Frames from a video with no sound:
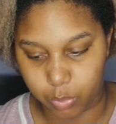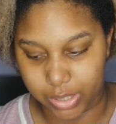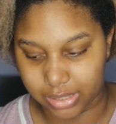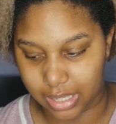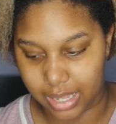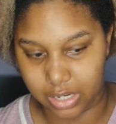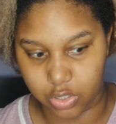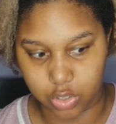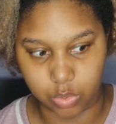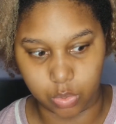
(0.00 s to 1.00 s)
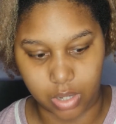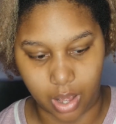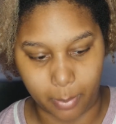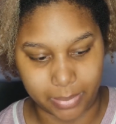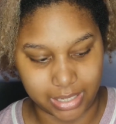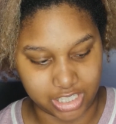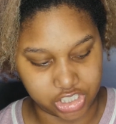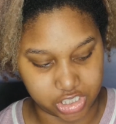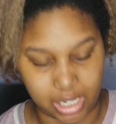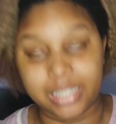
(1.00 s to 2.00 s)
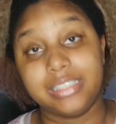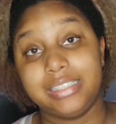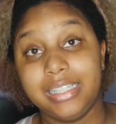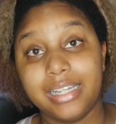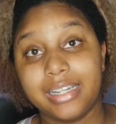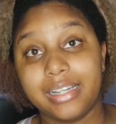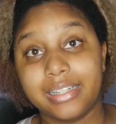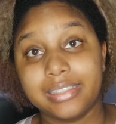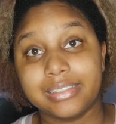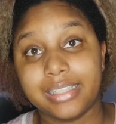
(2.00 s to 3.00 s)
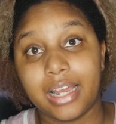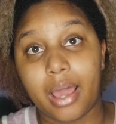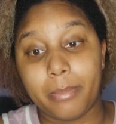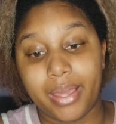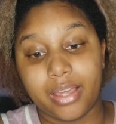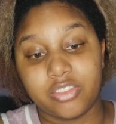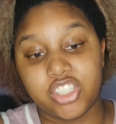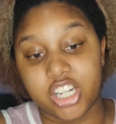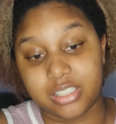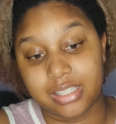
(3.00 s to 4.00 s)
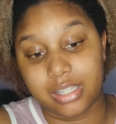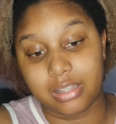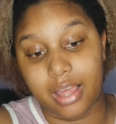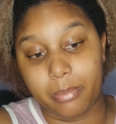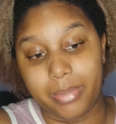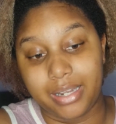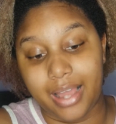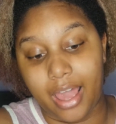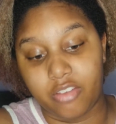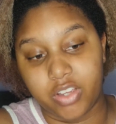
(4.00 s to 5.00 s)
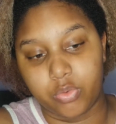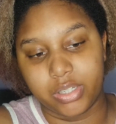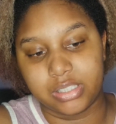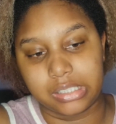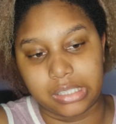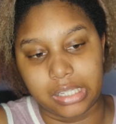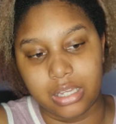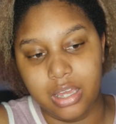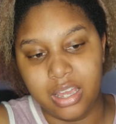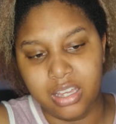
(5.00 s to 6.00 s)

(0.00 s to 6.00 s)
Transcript: with a new combination idea that I may have just been having recently.